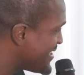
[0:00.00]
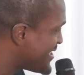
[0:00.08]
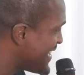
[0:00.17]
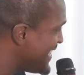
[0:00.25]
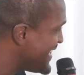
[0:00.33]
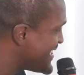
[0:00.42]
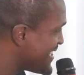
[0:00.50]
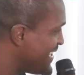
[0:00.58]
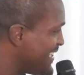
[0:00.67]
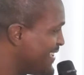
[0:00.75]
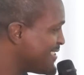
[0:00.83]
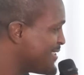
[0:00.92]

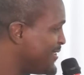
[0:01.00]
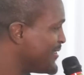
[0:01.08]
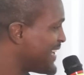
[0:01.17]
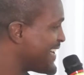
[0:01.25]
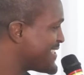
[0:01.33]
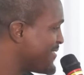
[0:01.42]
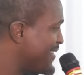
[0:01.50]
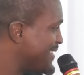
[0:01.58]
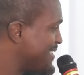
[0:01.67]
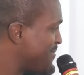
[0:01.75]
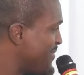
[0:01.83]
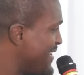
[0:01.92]
Shelly doesn't look like she
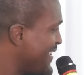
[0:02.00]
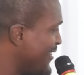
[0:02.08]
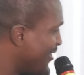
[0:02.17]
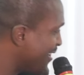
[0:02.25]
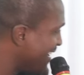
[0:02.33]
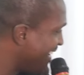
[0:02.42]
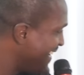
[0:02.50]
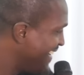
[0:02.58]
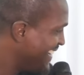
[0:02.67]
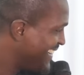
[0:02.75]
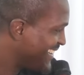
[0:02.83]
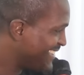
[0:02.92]
wants to speak. Laura
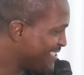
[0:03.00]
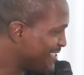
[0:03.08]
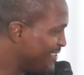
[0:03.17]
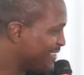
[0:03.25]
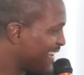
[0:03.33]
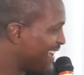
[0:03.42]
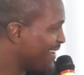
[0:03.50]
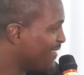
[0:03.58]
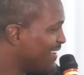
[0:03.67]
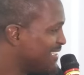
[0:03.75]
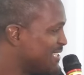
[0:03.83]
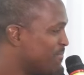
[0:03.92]
doesn't look like they
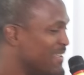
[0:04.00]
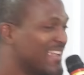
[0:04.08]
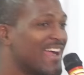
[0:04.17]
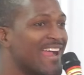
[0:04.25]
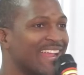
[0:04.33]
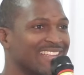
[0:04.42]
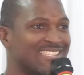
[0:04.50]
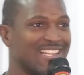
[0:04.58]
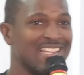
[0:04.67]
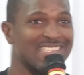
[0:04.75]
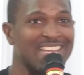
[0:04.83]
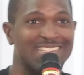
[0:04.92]
want to speak. All right, so
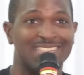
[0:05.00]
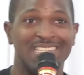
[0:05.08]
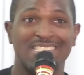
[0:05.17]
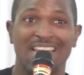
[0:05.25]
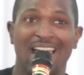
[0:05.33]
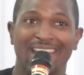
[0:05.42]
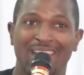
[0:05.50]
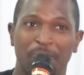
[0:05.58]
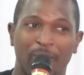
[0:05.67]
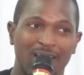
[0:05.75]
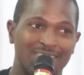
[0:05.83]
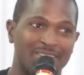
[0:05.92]
let's get to the signing
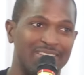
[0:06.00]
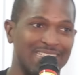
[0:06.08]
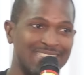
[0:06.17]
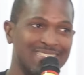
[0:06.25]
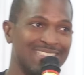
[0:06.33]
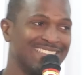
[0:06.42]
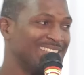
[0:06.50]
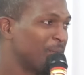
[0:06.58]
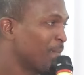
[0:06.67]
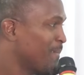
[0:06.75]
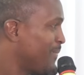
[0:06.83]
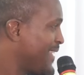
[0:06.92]
part of it.
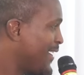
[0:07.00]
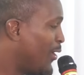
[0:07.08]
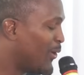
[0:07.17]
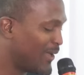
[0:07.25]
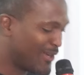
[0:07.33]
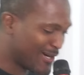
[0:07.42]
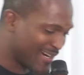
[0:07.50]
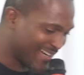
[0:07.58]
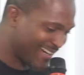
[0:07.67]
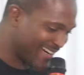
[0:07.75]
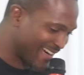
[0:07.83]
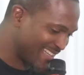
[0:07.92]
Oh, Laura,
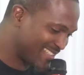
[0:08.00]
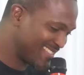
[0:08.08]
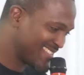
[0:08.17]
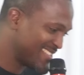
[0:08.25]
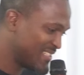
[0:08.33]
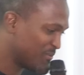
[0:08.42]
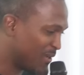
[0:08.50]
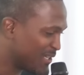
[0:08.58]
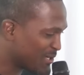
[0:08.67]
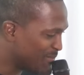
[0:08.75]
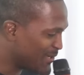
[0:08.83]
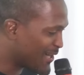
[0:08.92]
all right.
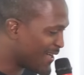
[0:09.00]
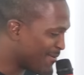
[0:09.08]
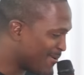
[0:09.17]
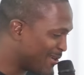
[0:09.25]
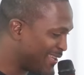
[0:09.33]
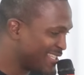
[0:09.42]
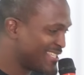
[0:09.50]
Welcome, Laura Butler.